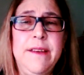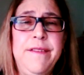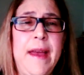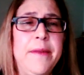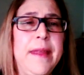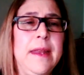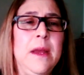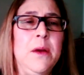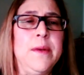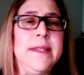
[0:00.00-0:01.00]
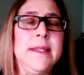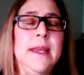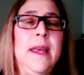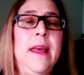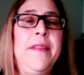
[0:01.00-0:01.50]
found that it was
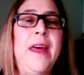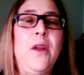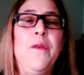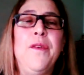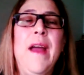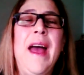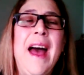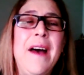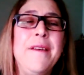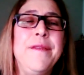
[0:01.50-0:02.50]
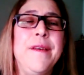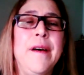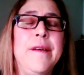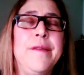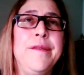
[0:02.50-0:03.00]
that over half
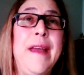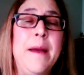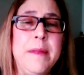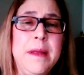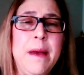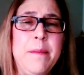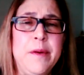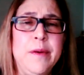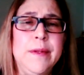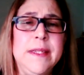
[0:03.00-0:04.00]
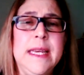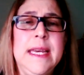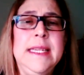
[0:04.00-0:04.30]
of family members,